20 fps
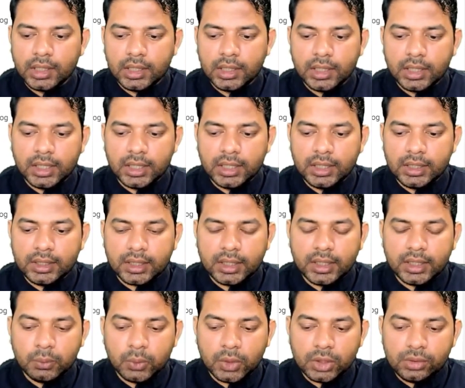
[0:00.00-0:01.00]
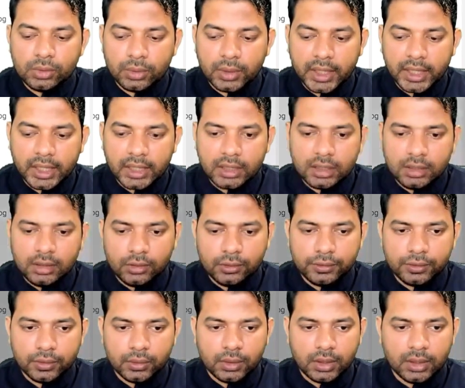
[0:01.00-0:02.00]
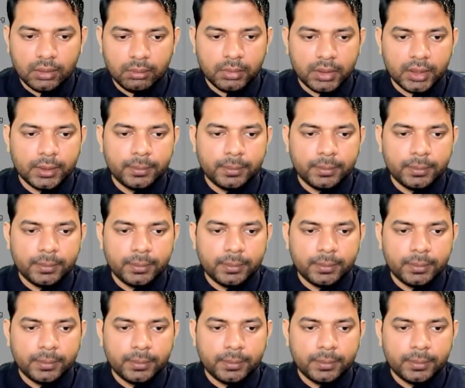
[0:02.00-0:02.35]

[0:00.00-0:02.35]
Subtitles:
And I want to add a new phone number.